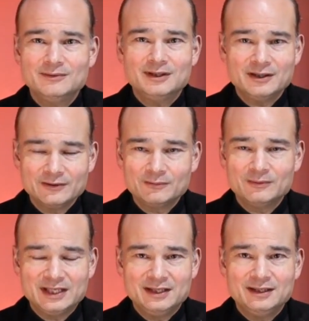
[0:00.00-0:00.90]
other
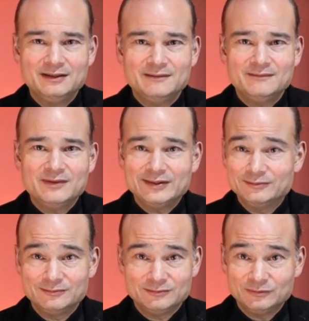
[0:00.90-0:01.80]
way
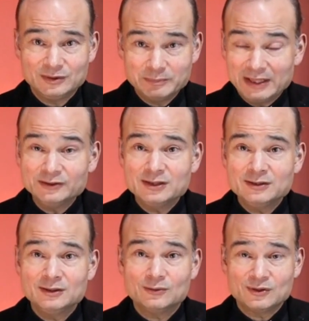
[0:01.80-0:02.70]
than rebellion
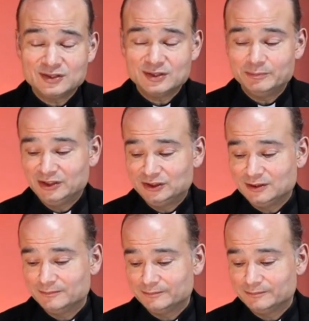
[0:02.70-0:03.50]
or submission.